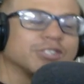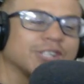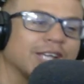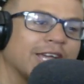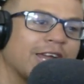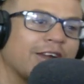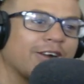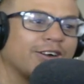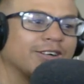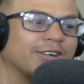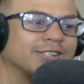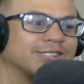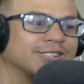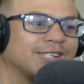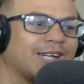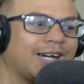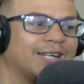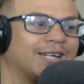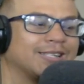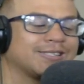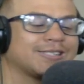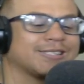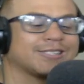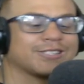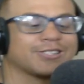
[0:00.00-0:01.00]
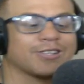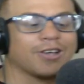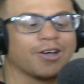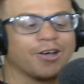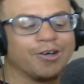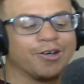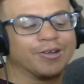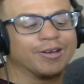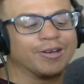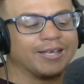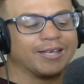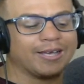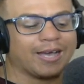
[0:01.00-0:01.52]
are Eren's eyes. It's the
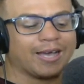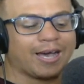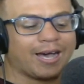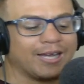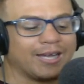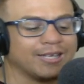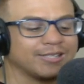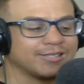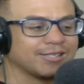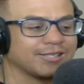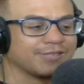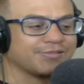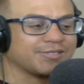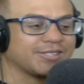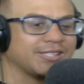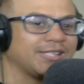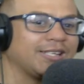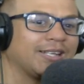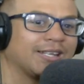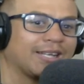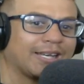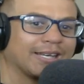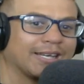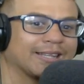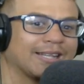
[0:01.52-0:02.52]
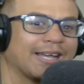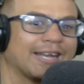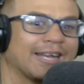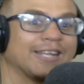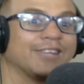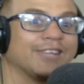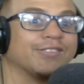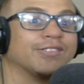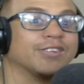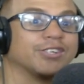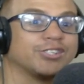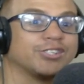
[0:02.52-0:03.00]
only eyes I've seen like that in the